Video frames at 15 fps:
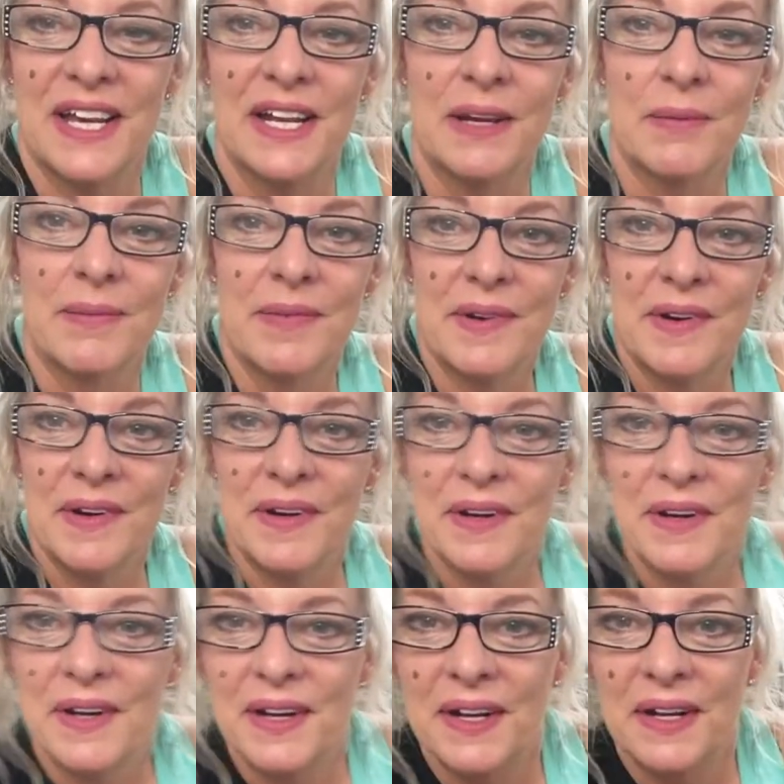at him.
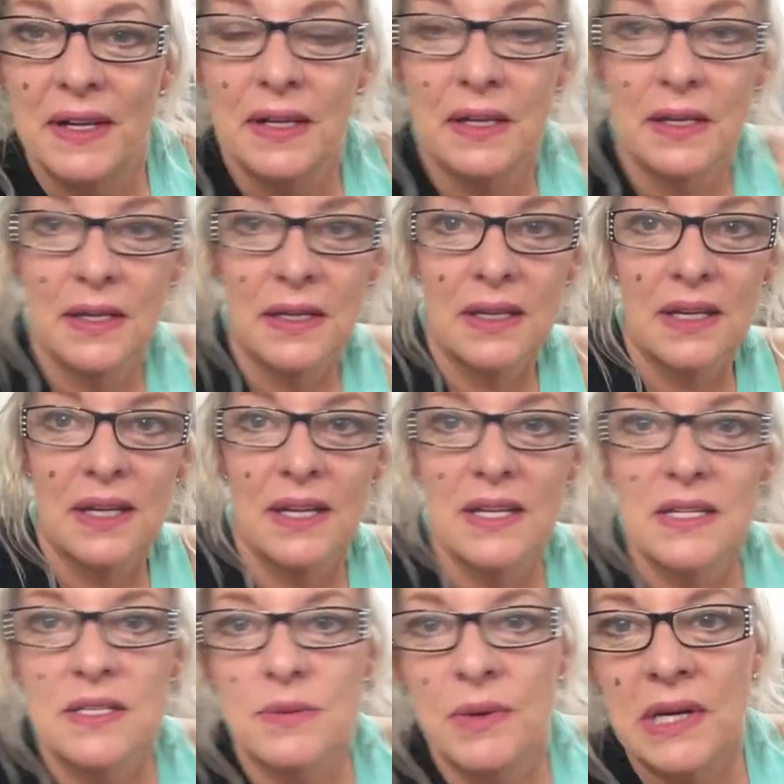He
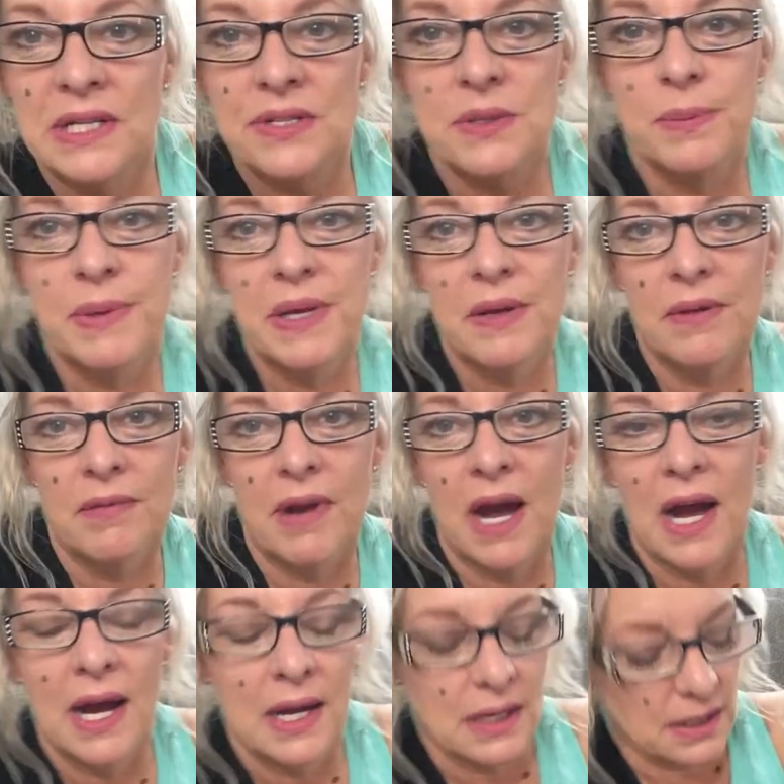just wants to be
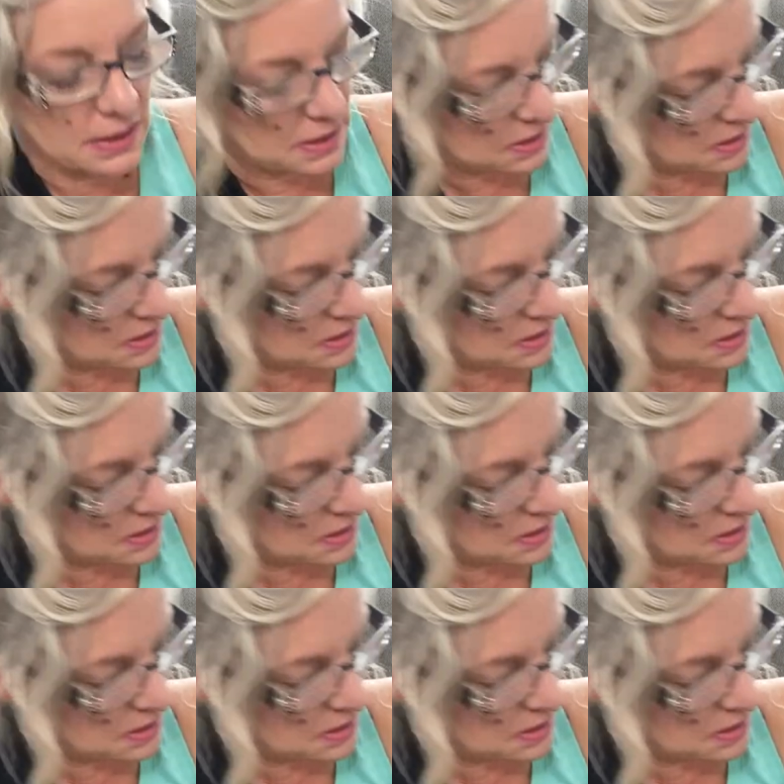rocked.